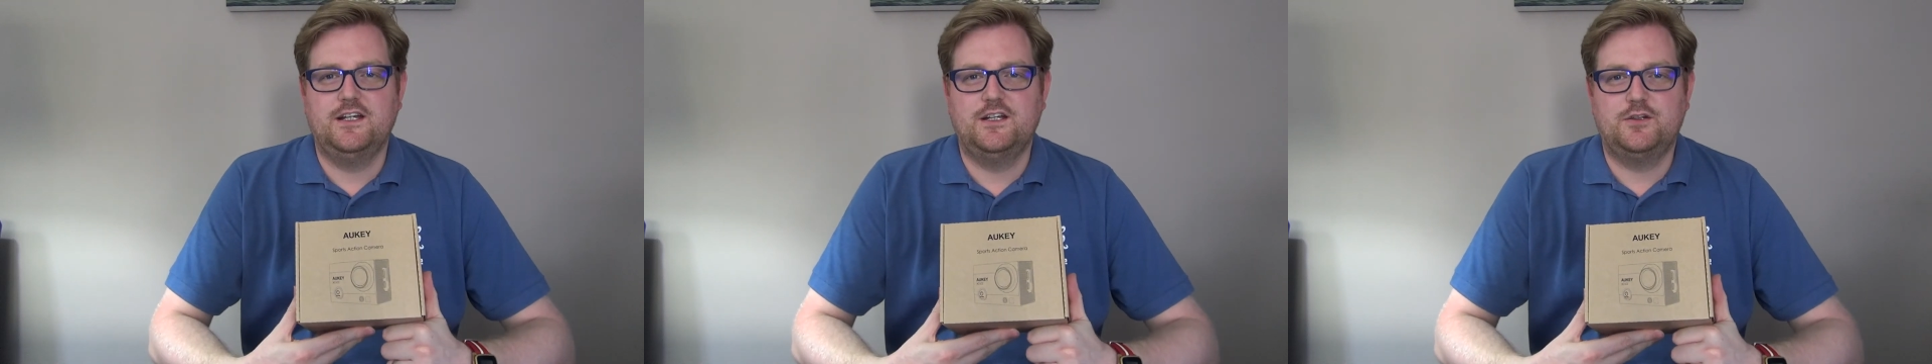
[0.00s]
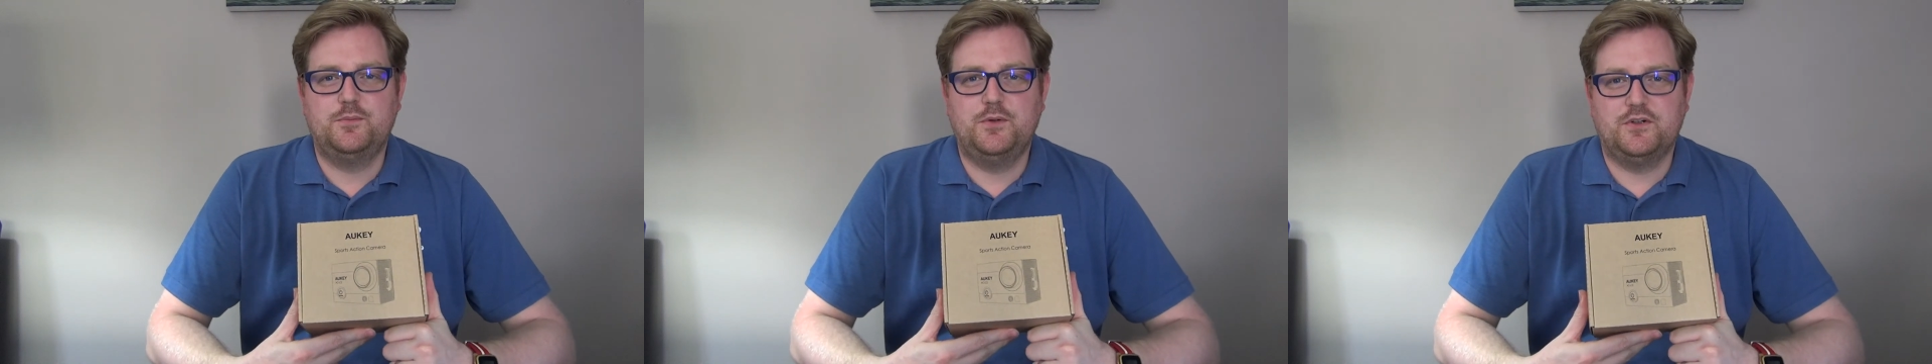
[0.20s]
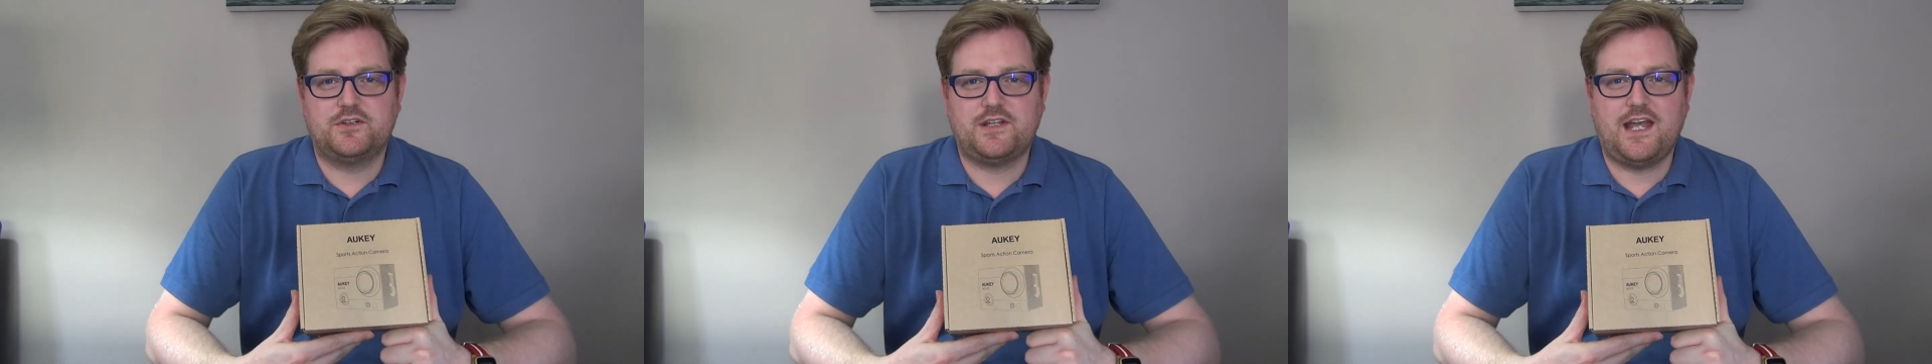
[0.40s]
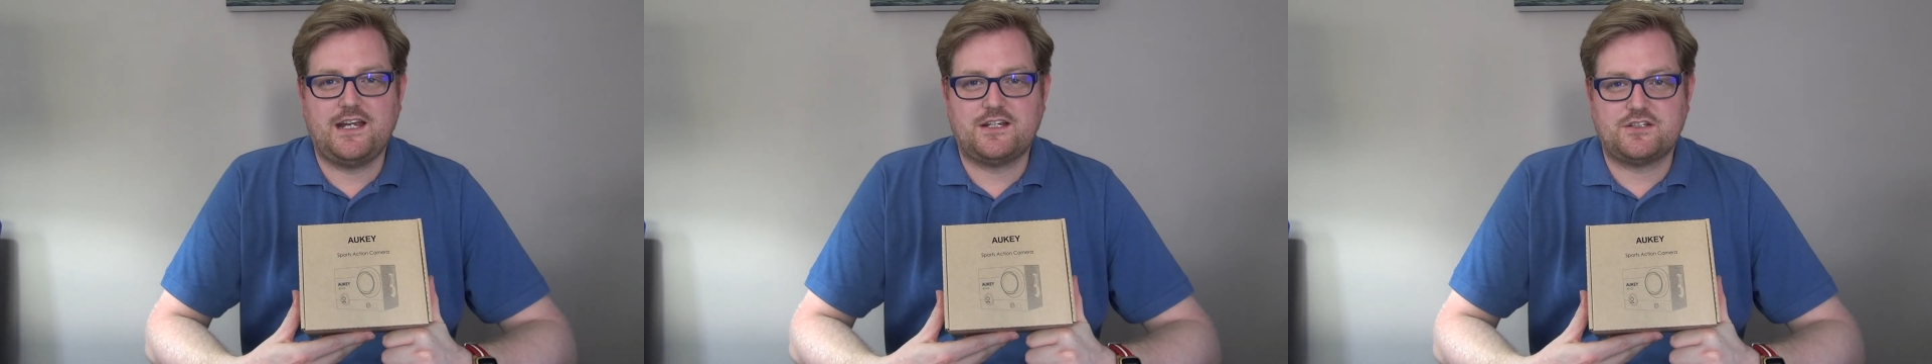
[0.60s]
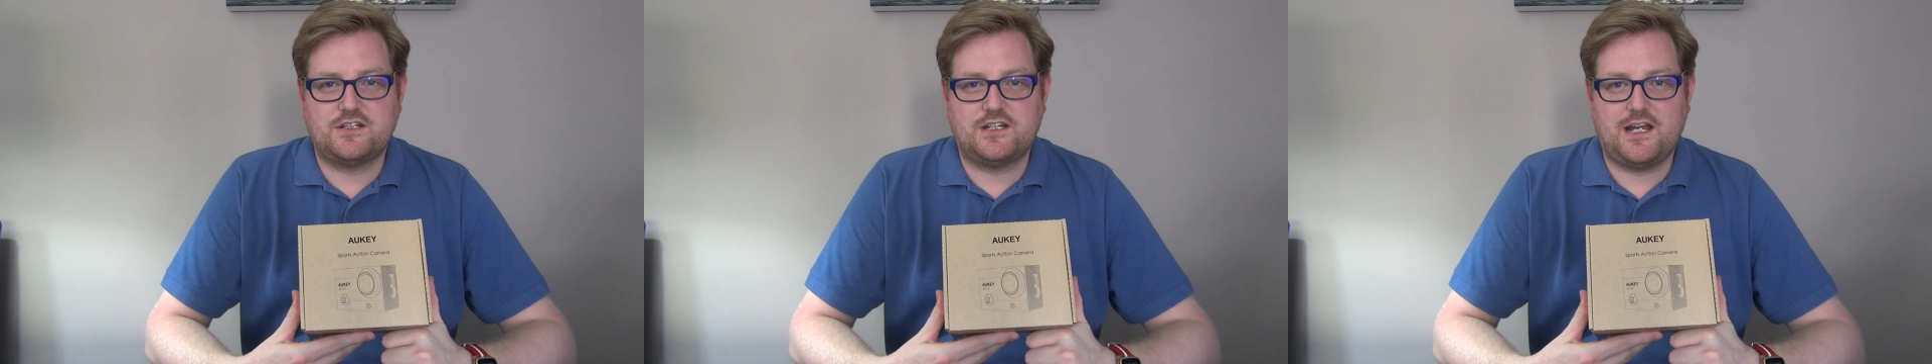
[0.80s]
Sports
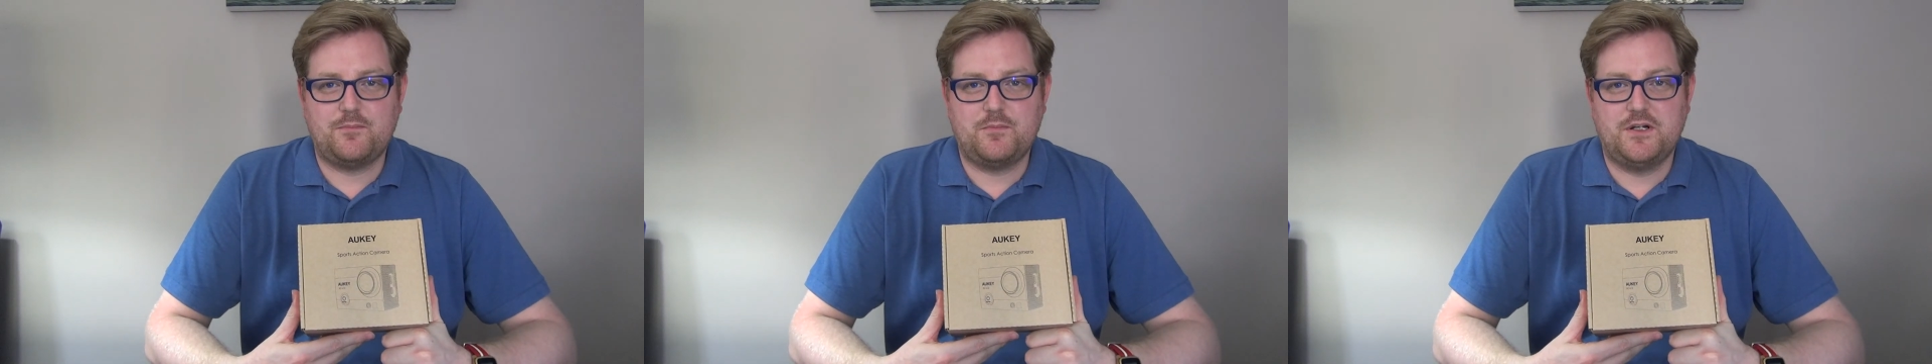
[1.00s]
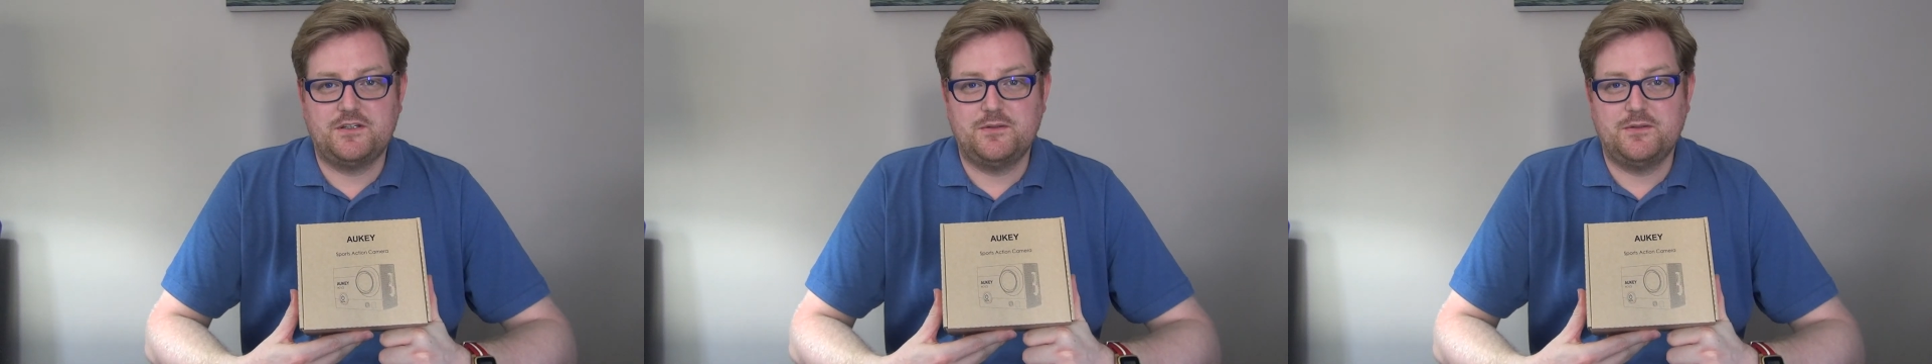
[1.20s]
Action Camera.